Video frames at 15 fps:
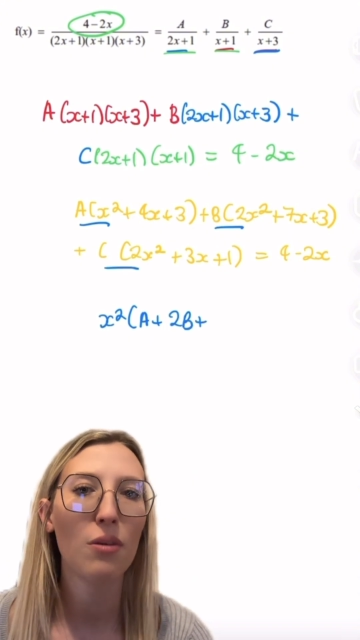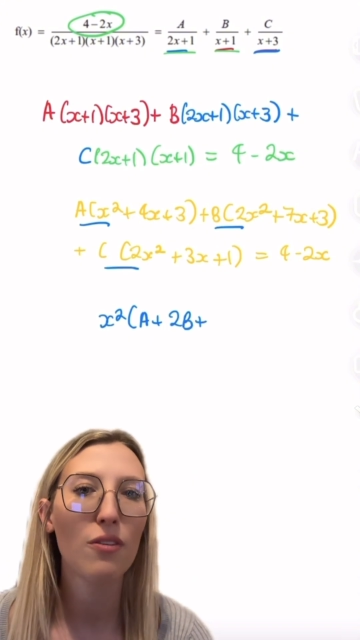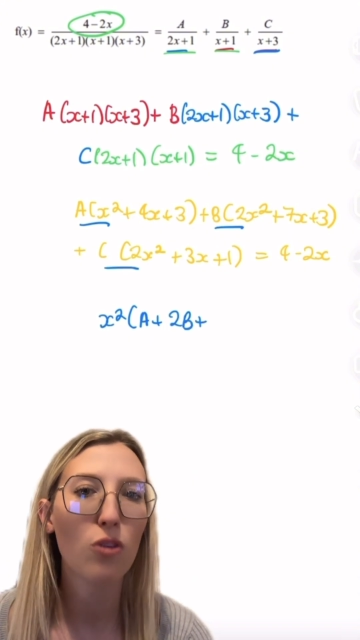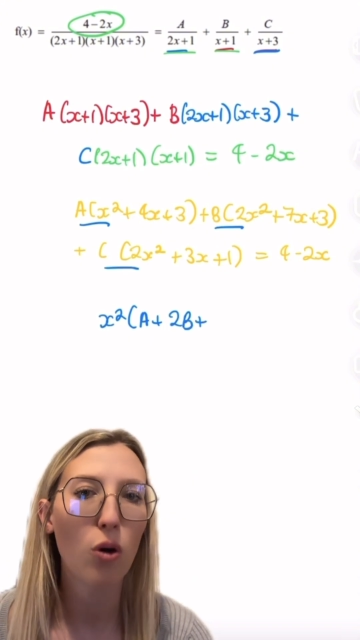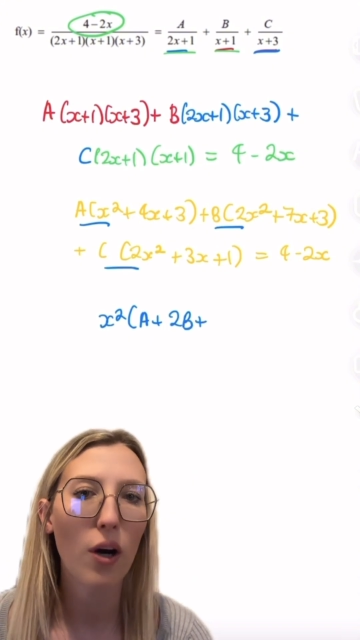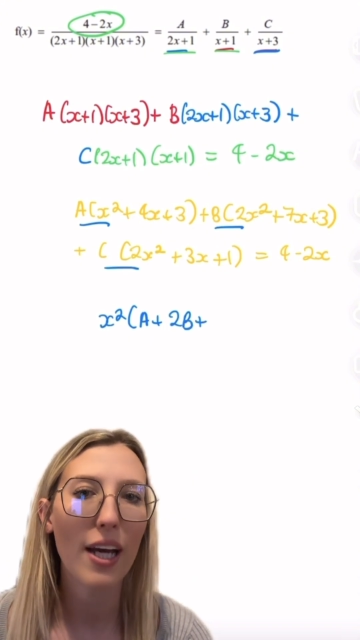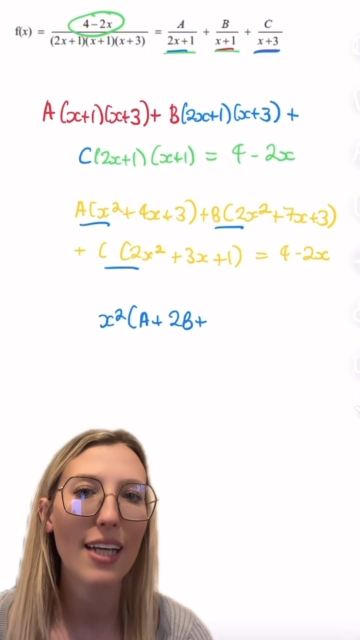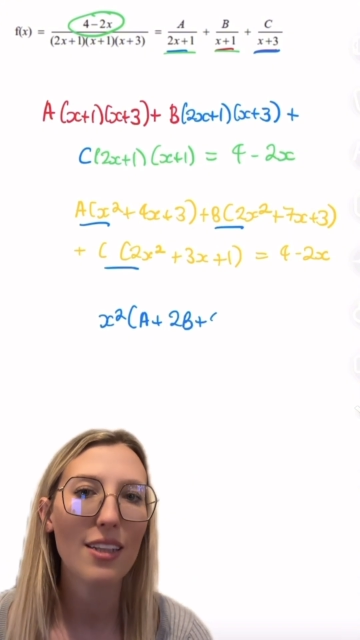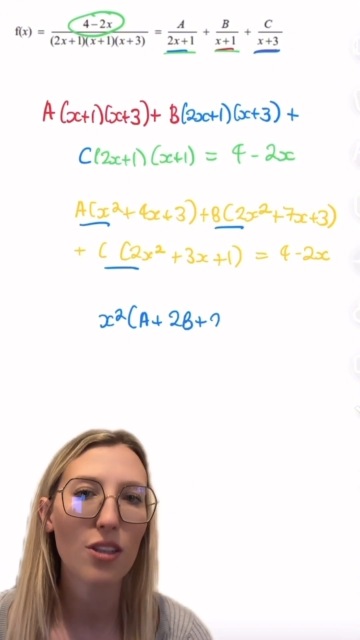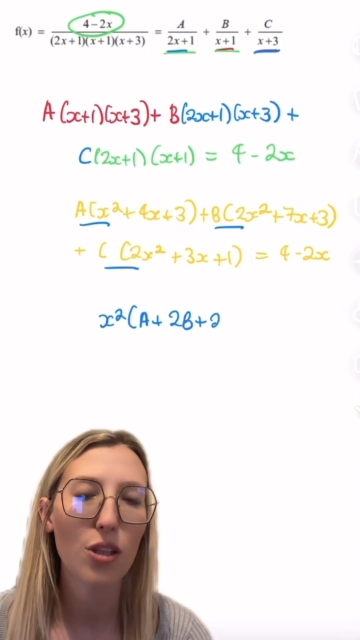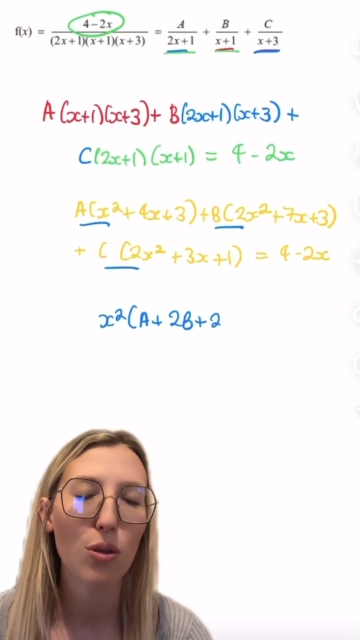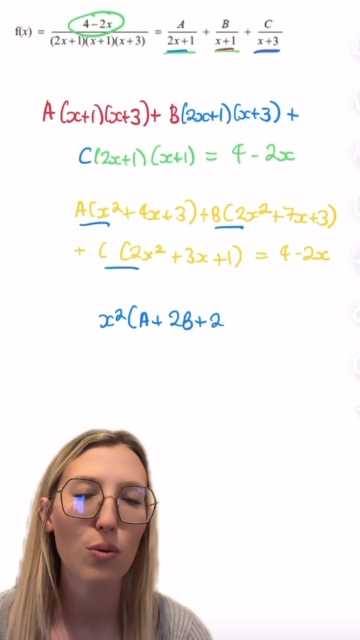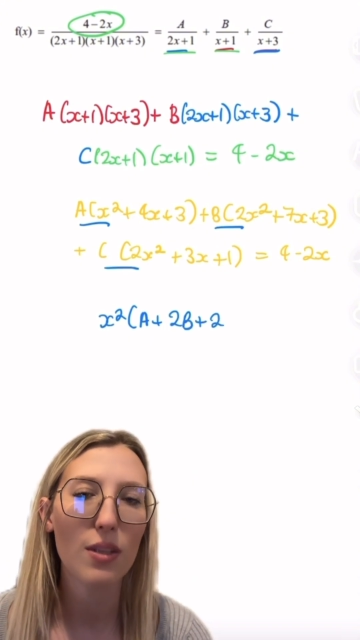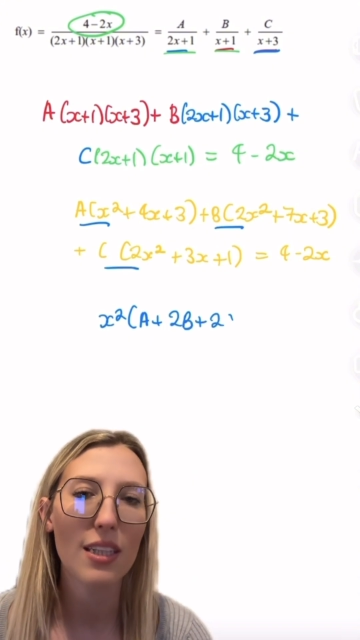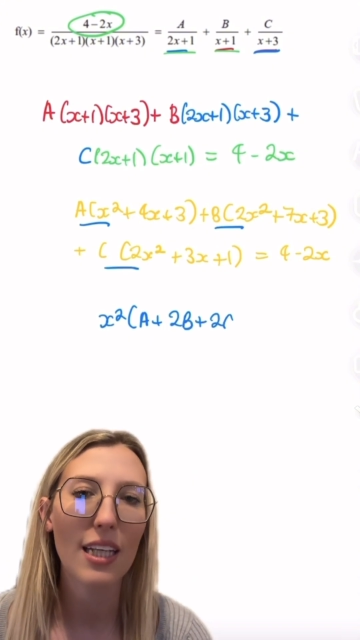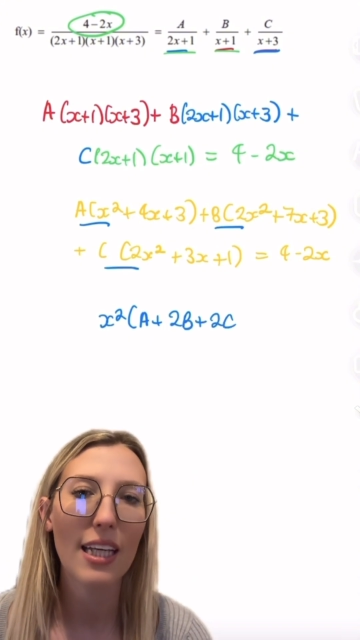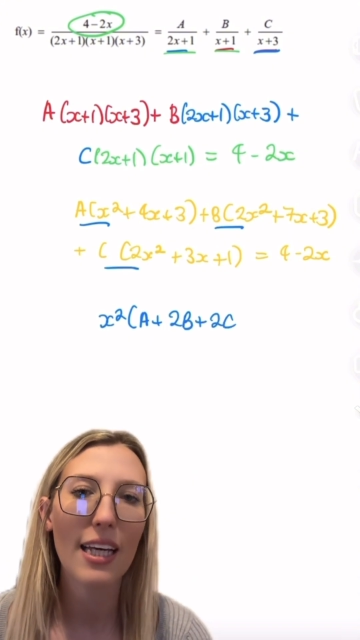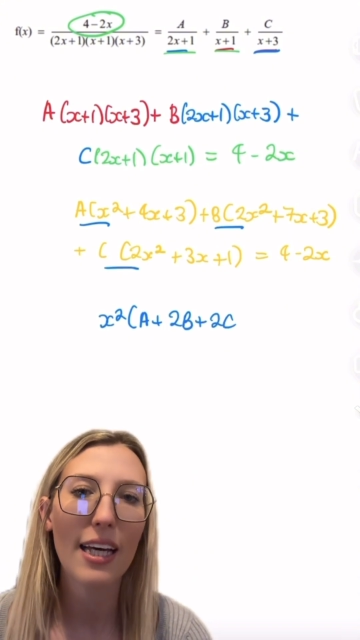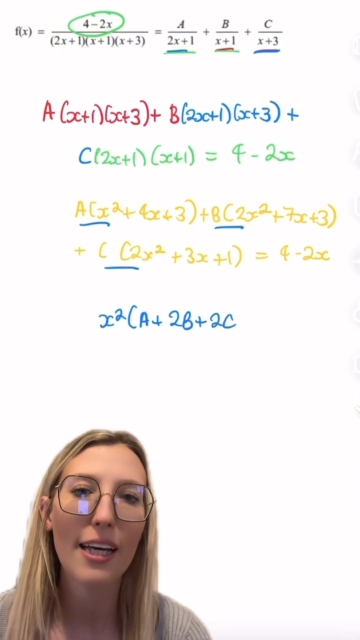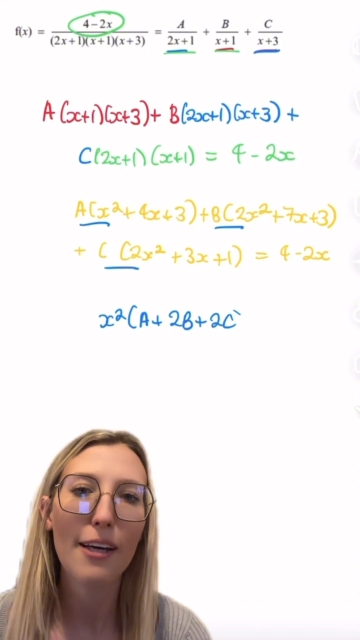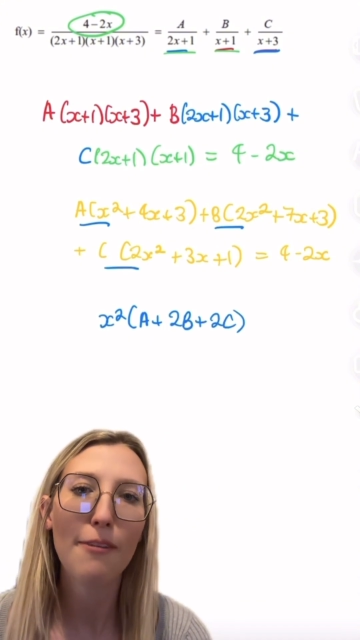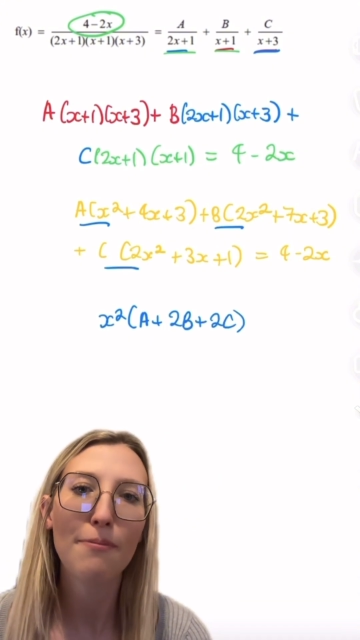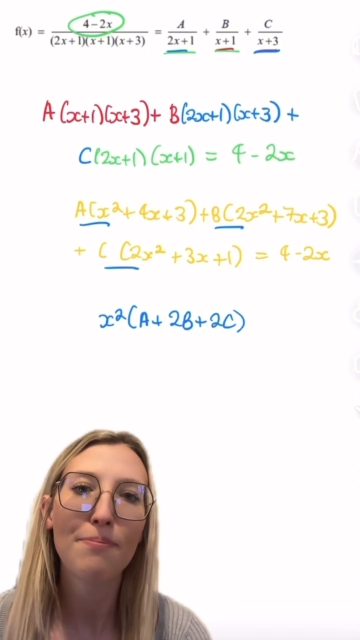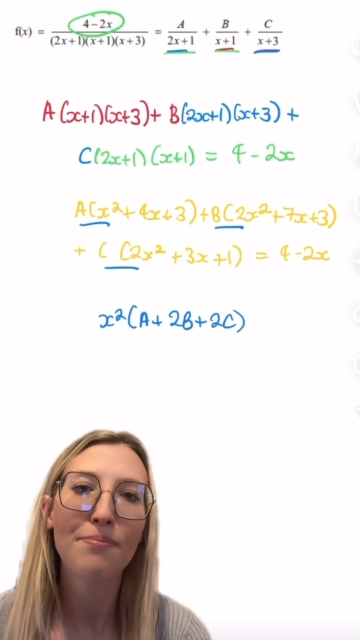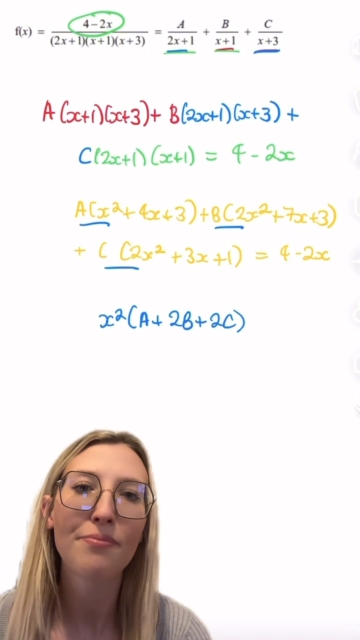we've got a 2c here.